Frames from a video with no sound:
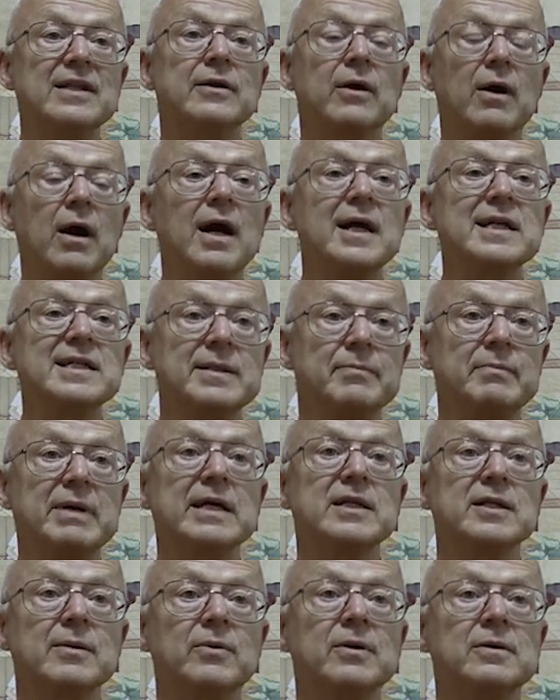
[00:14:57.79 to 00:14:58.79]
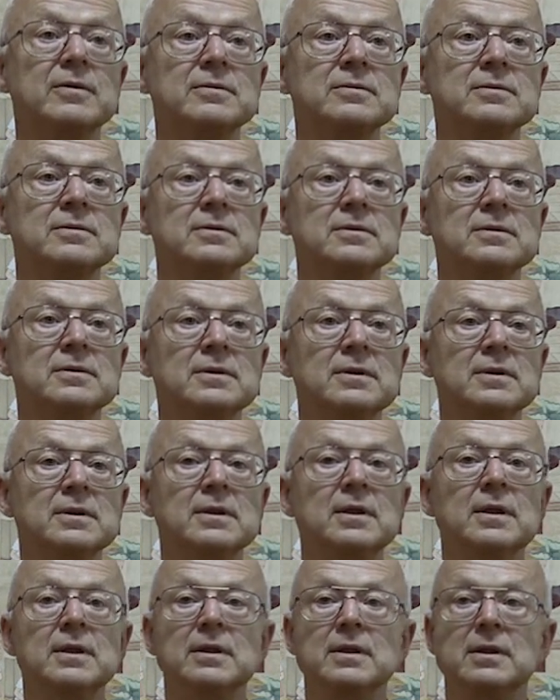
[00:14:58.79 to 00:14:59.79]
they're undependable.
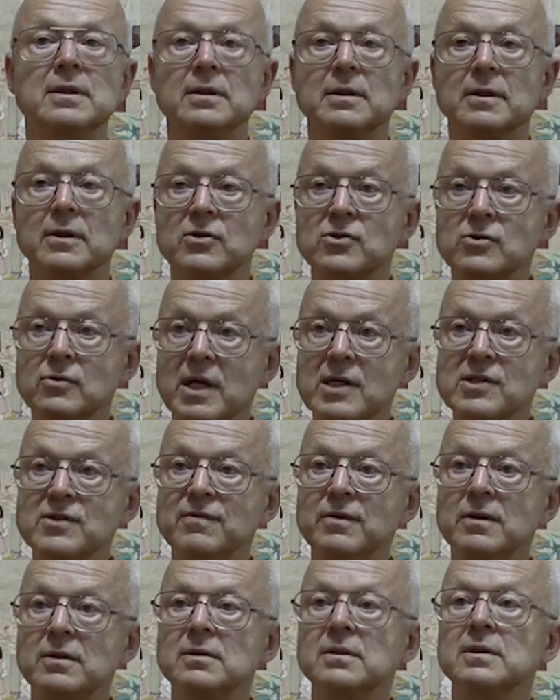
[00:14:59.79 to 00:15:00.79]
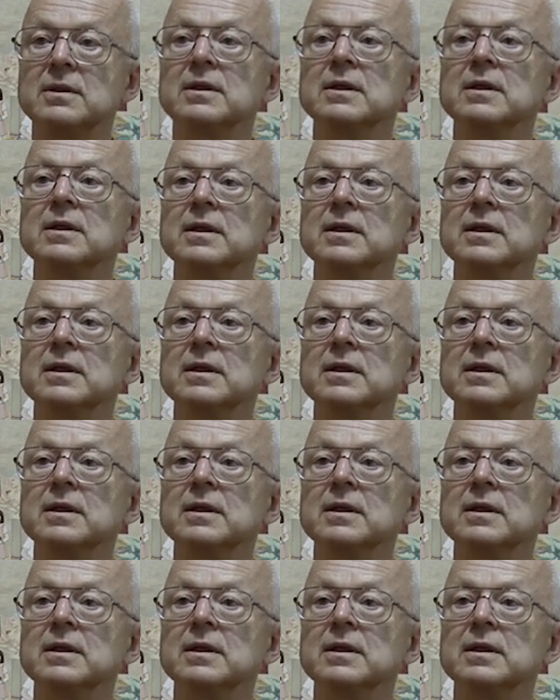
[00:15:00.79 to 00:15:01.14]
They're stressful,